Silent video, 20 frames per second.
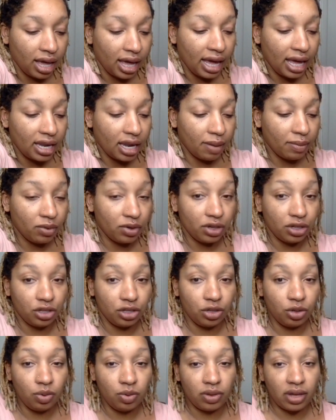And I'm gonna
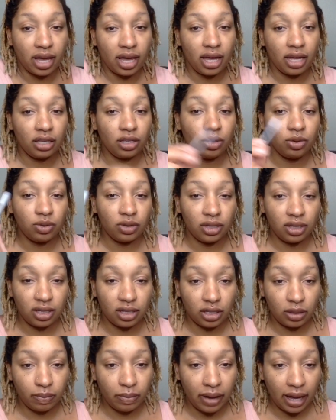do that using
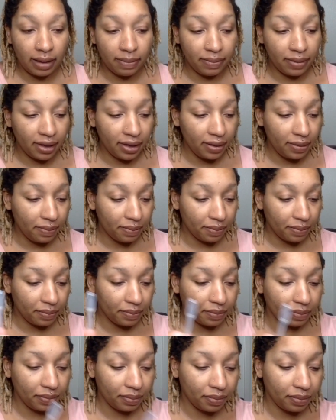this pipette.
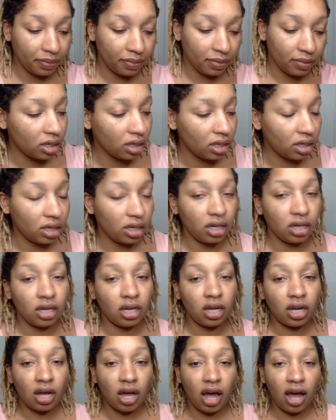
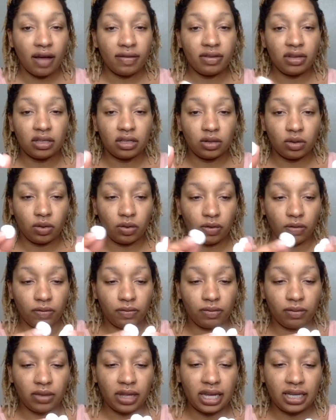I have these little
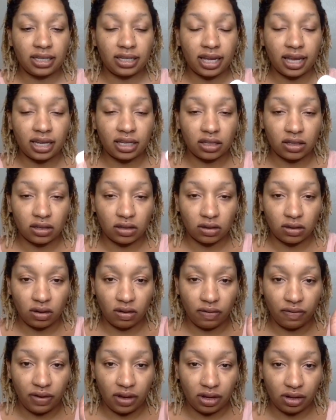latex
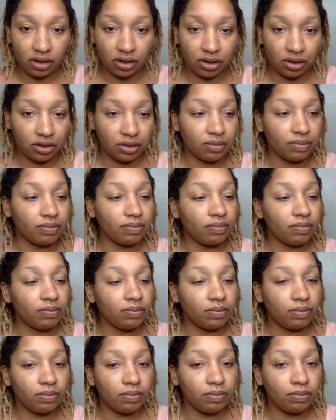finger
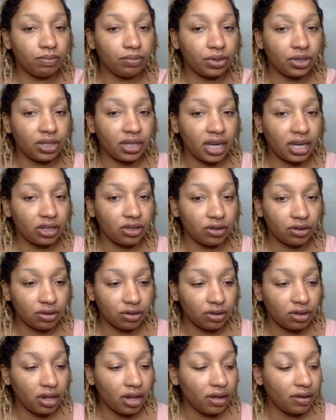
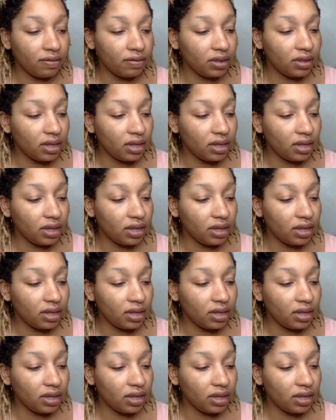protector glove